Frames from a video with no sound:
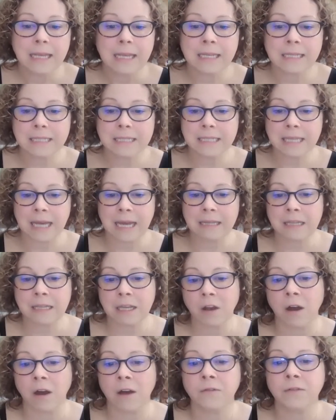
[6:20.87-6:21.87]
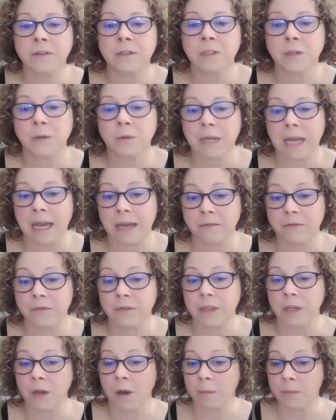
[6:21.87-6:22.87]
It's that they often don't have
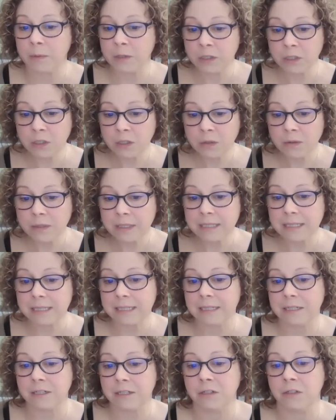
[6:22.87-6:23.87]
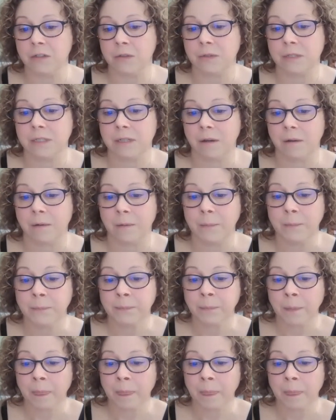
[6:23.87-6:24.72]
the opportunity to do so.